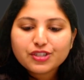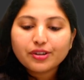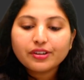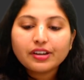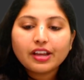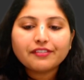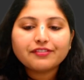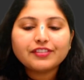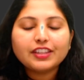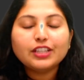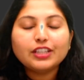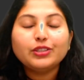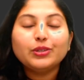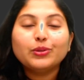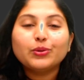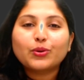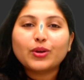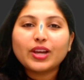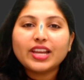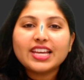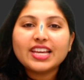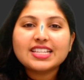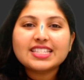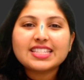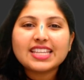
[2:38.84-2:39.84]
of the
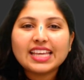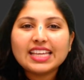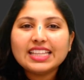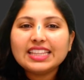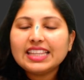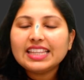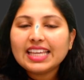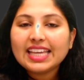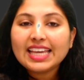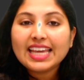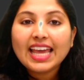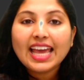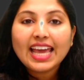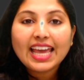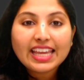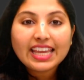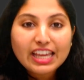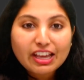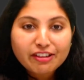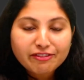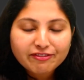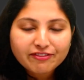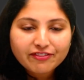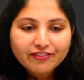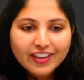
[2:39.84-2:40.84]
nucleus in the
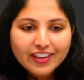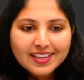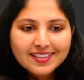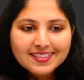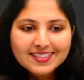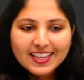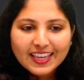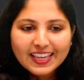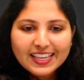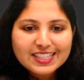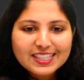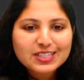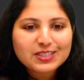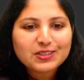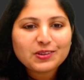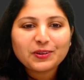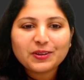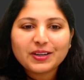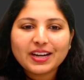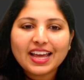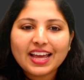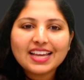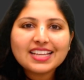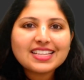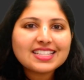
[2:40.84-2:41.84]
M phase is
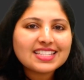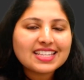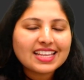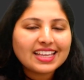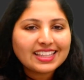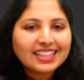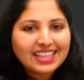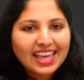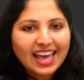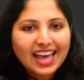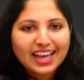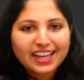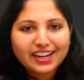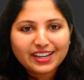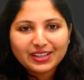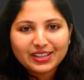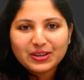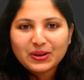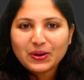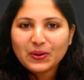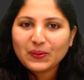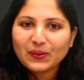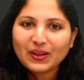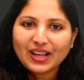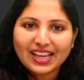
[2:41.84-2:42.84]
known as
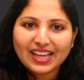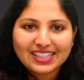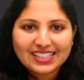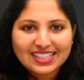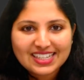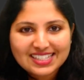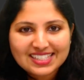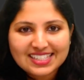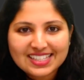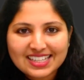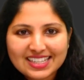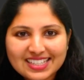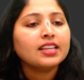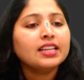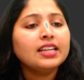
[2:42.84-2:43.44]
karyokinesis.